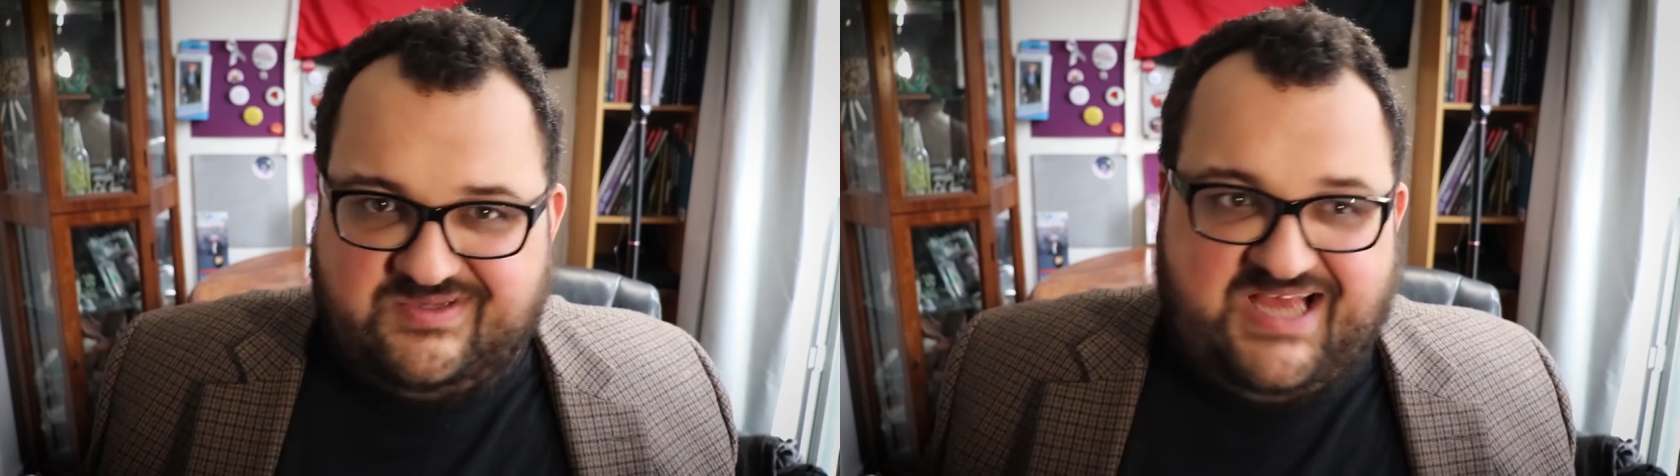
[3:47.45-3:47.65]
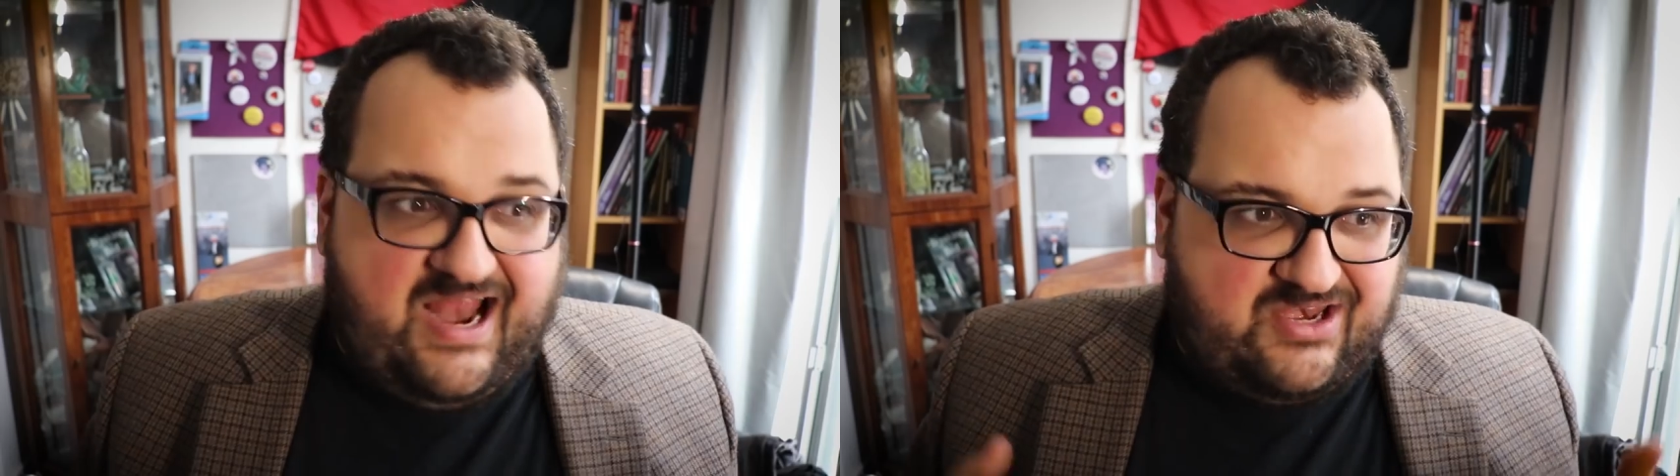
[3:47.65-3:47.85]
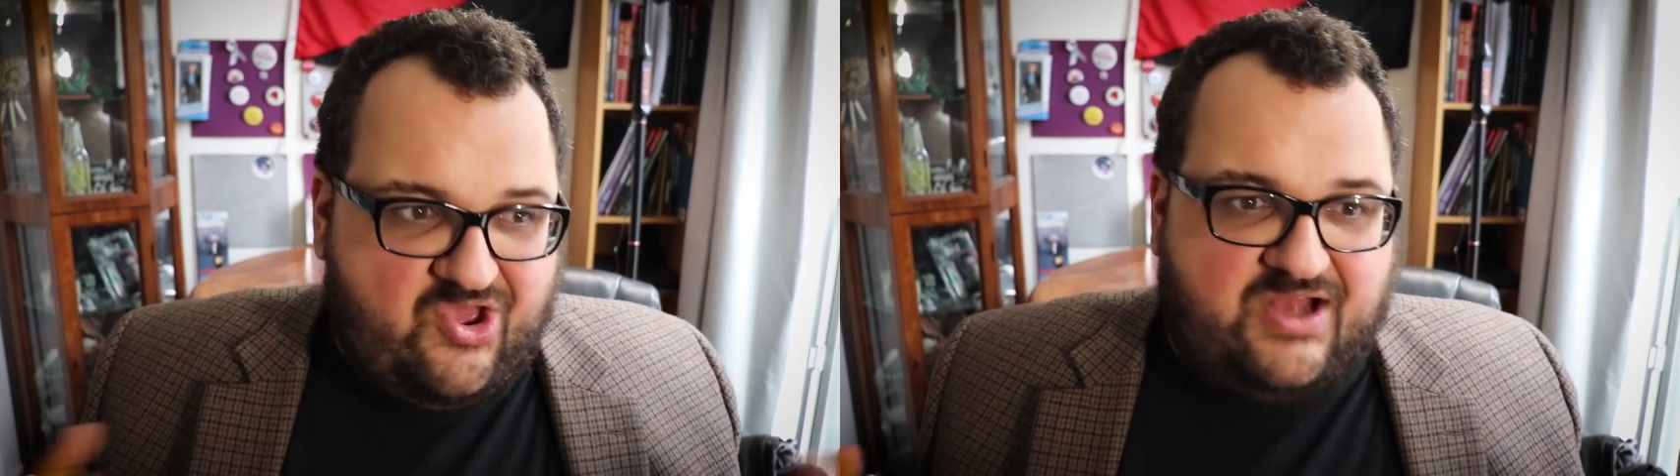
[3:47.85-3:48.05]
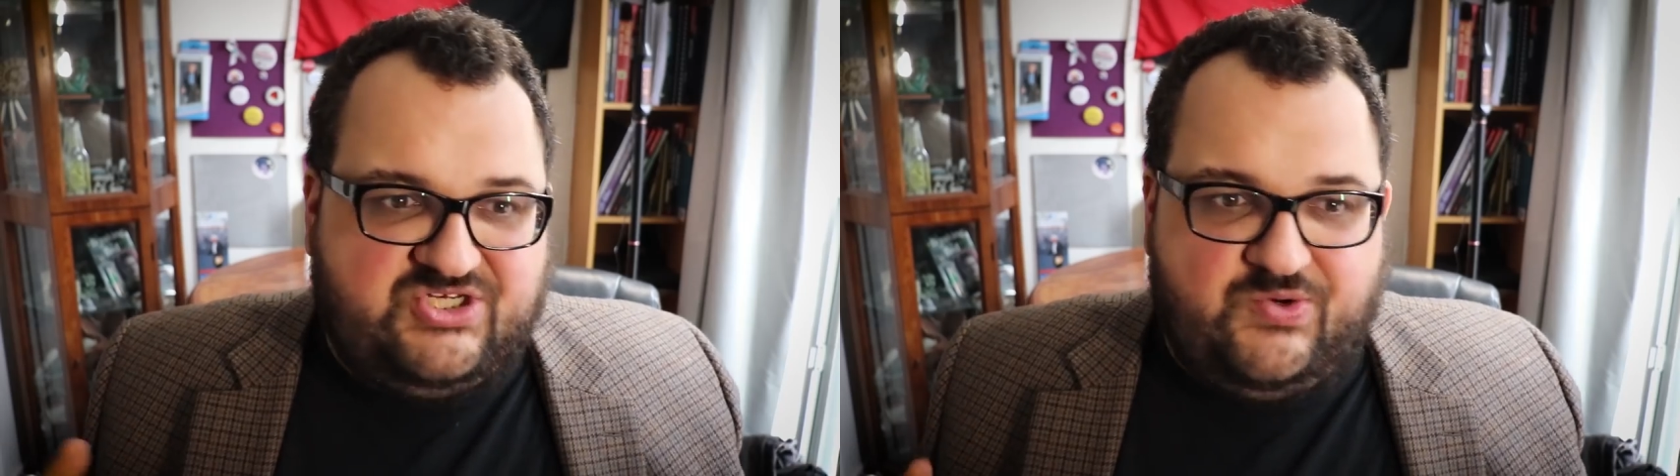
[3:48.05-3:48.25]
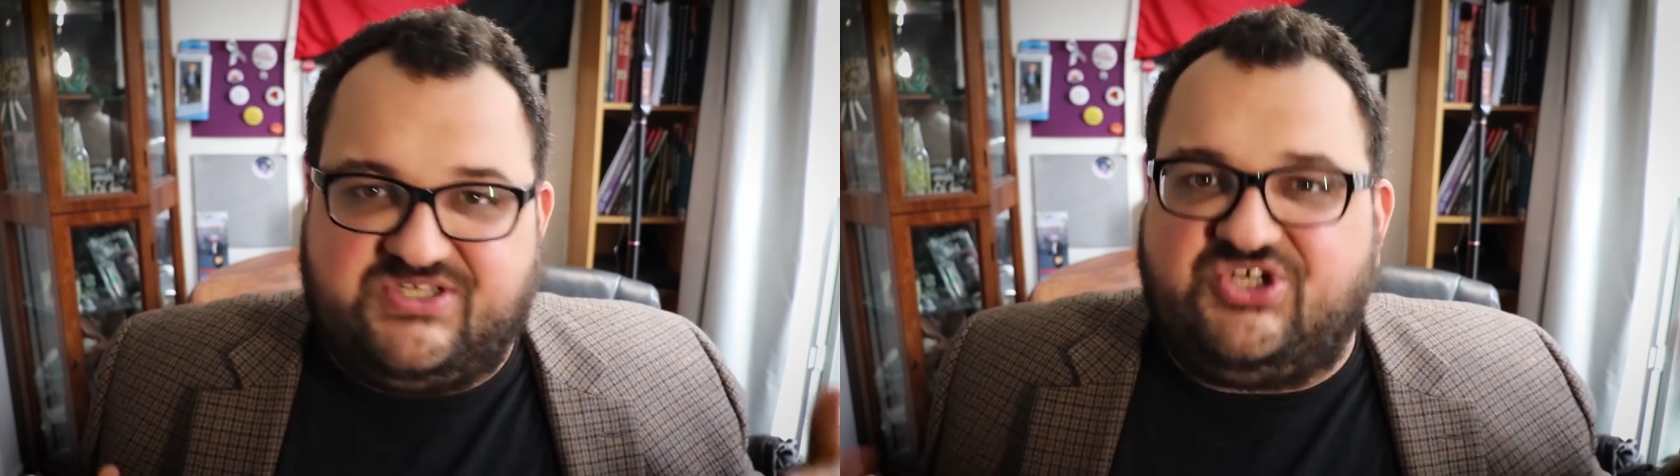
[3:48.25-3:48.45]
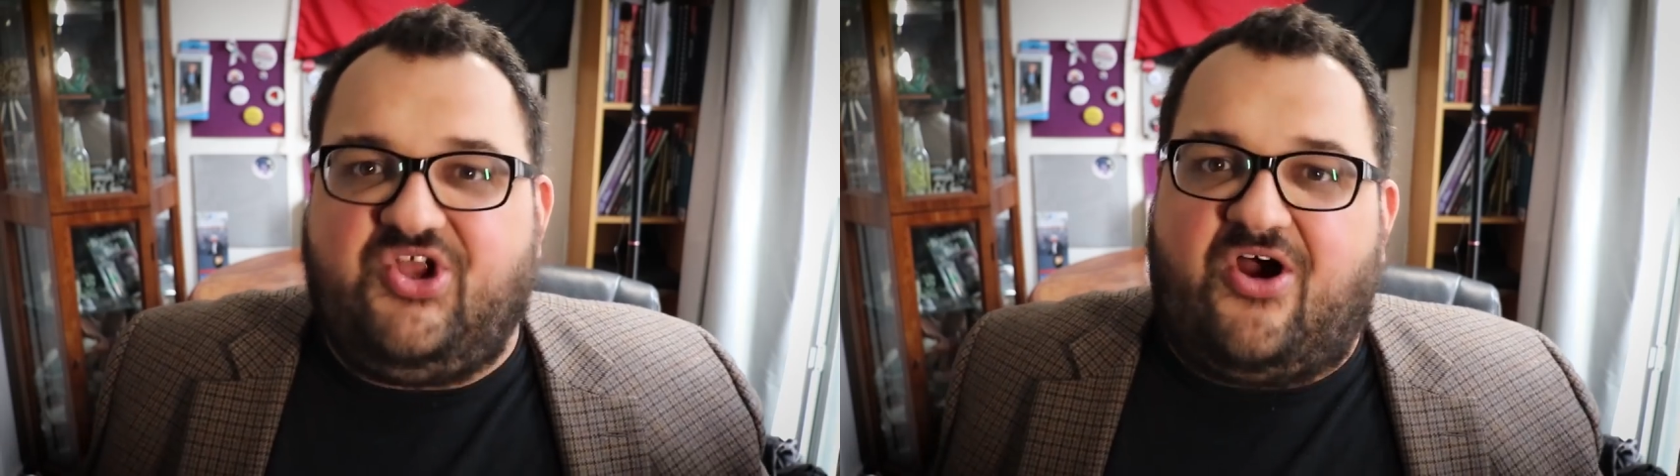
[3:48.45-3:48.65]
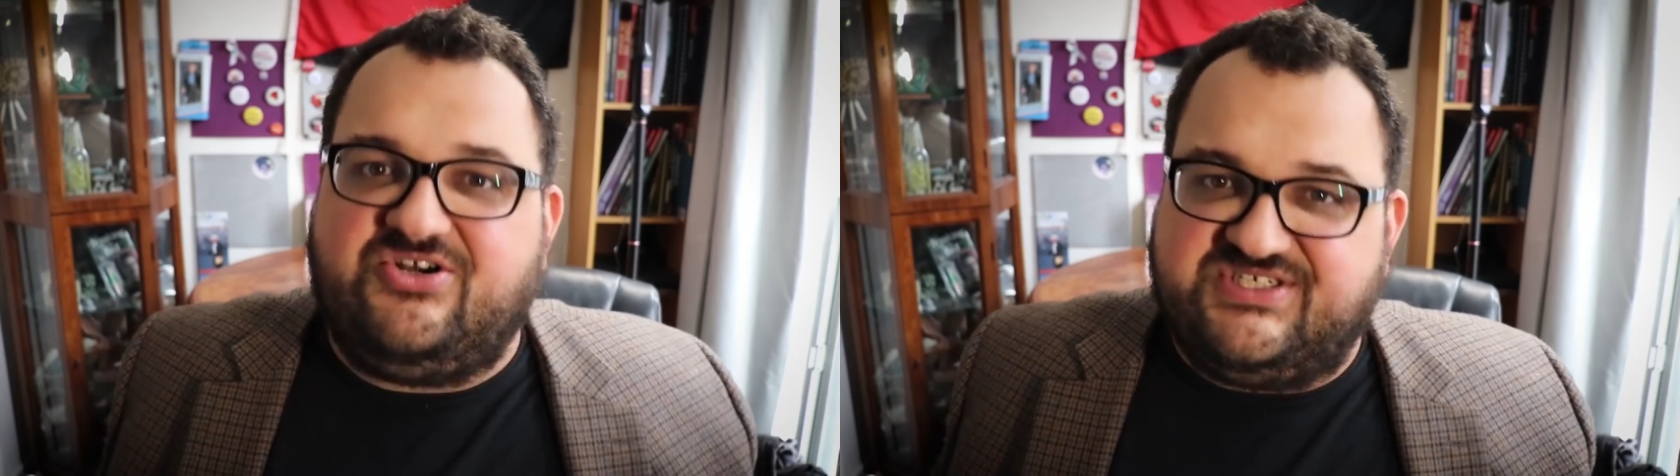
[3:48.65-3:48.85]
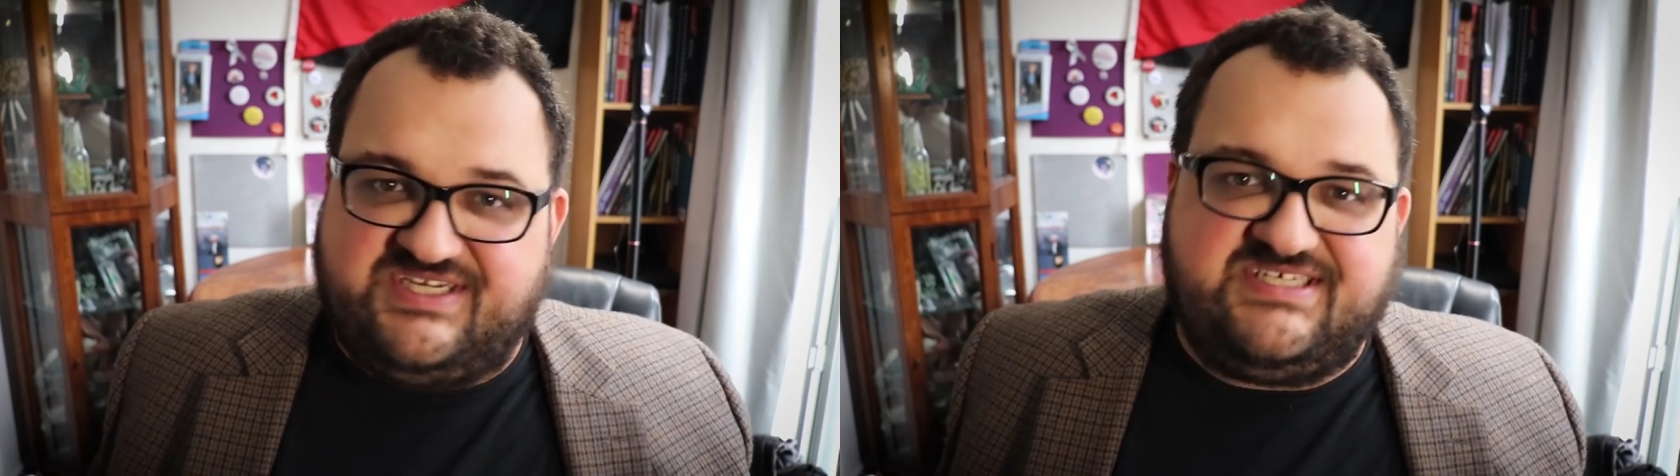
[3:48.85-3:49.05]
it was at got to its
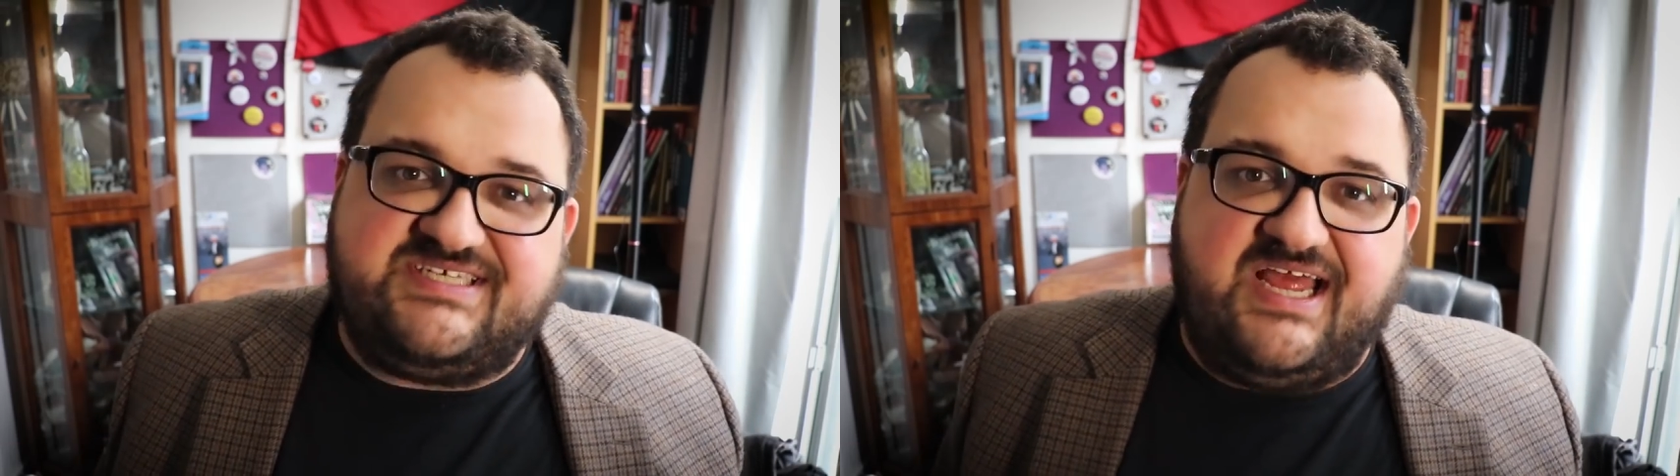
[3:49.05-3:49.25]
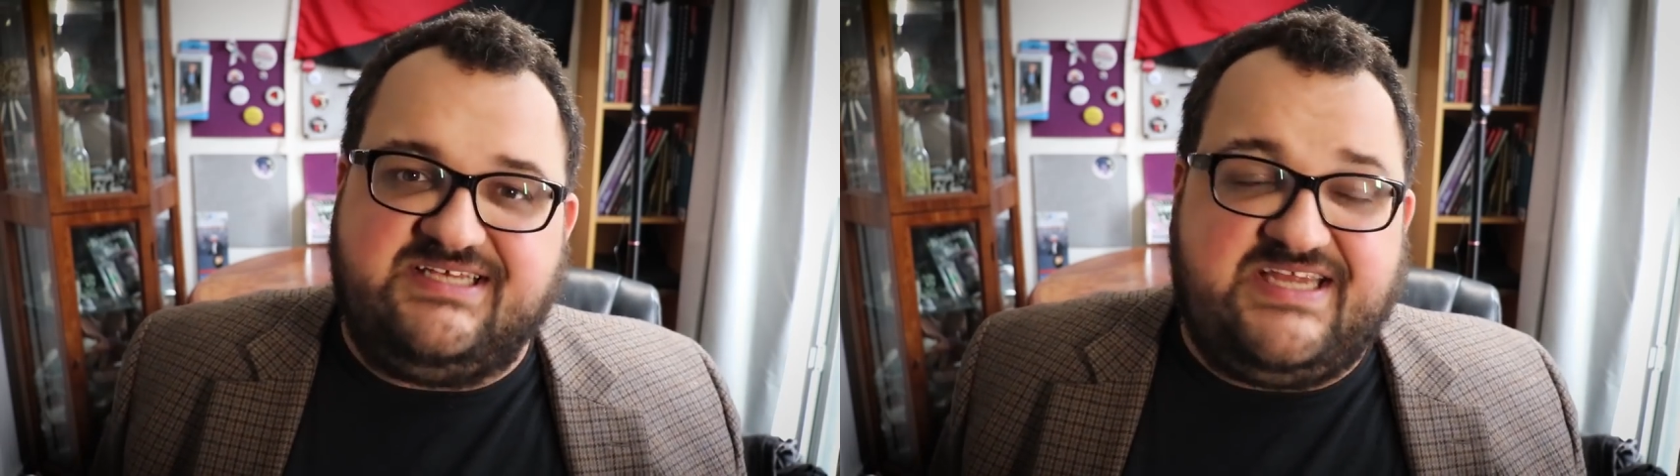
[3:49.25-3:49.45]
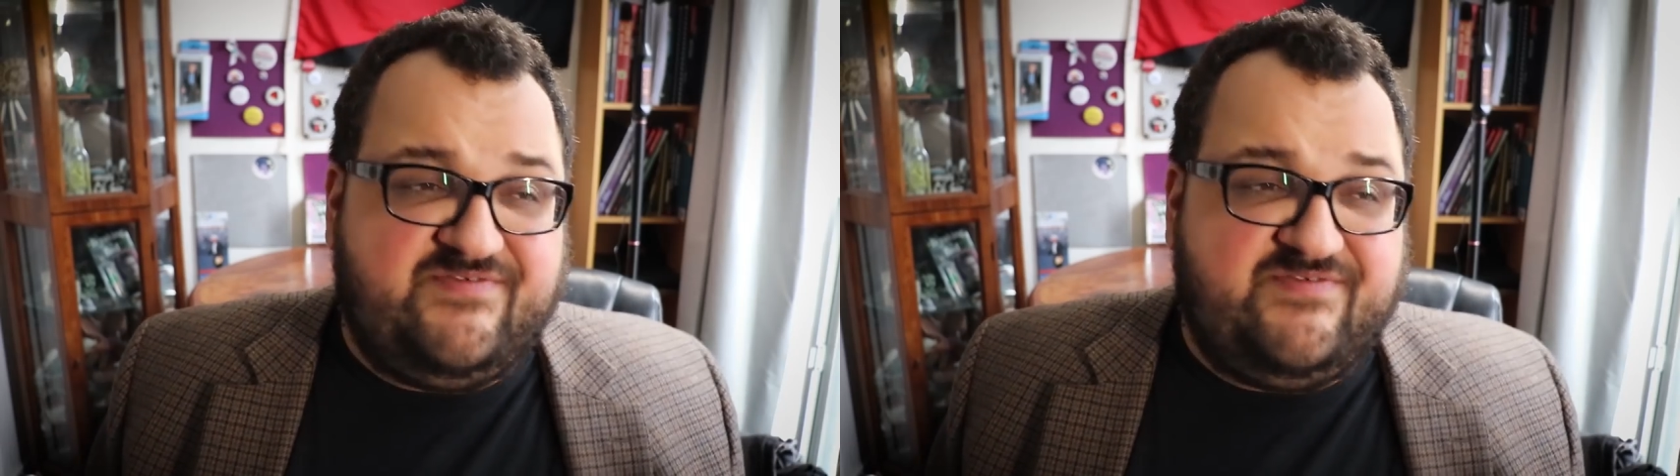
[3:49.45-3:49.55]
largest extent,